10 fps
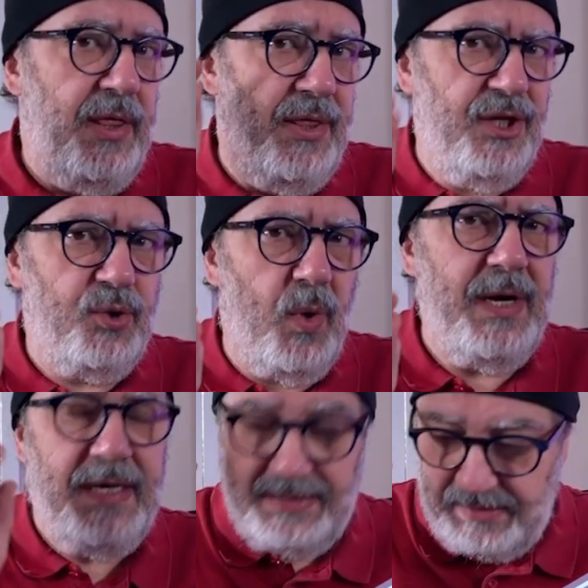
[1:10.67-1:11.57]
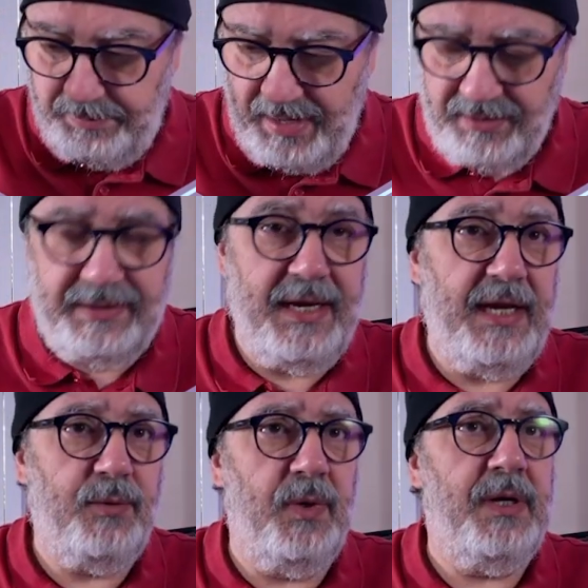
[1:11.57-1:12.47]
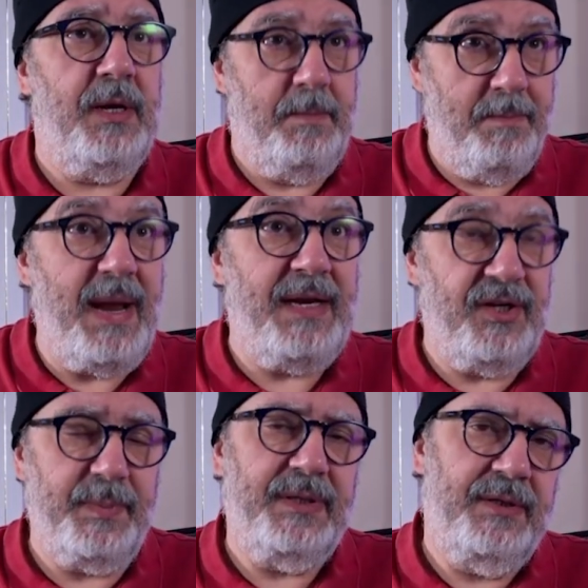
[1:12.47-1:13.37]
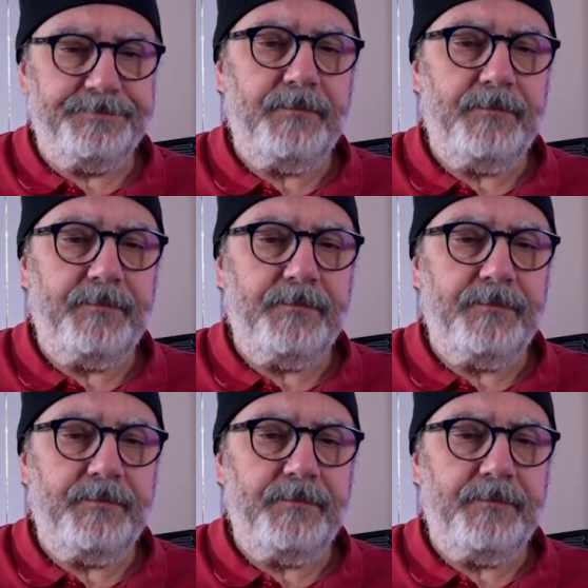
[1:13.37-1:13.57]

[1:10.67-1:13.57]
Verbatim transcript: This one is about network management.